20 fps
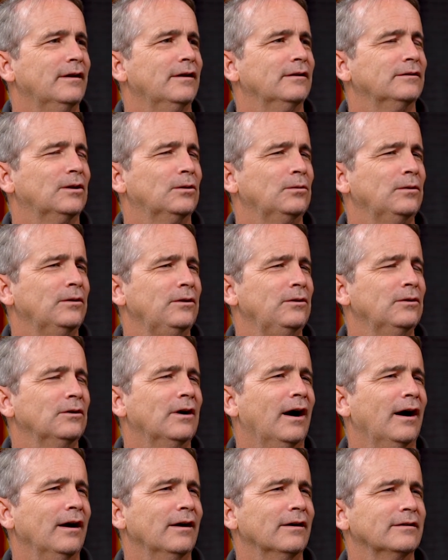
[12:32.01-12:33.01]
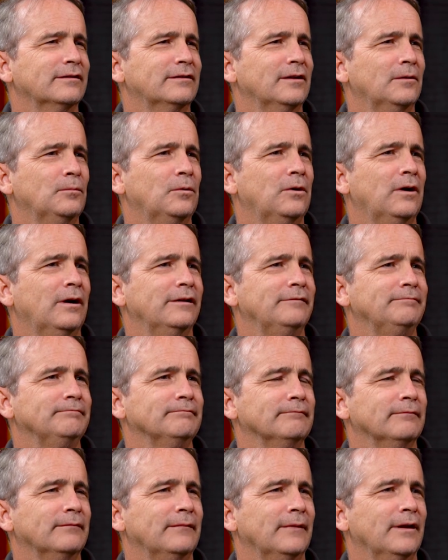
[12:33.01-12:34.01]
So you hire
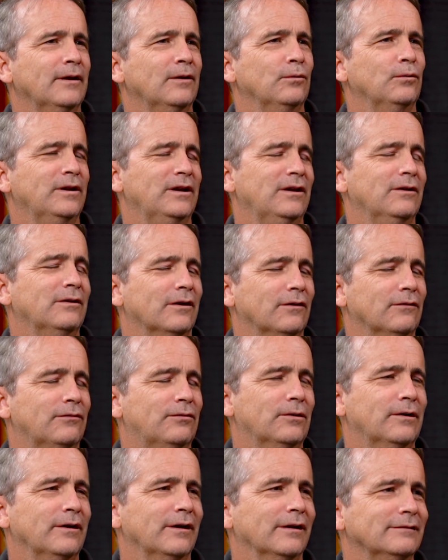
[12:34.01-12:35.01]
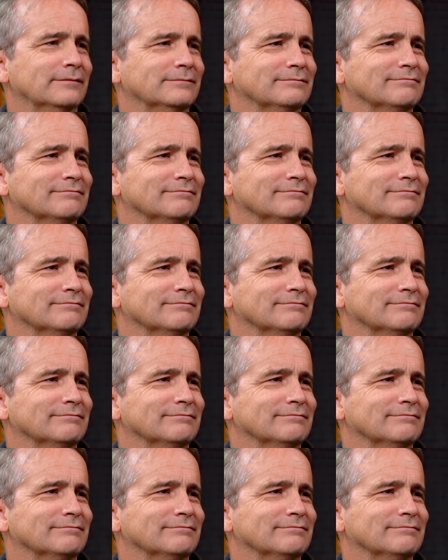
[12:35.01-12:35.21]
someone when you can afford it.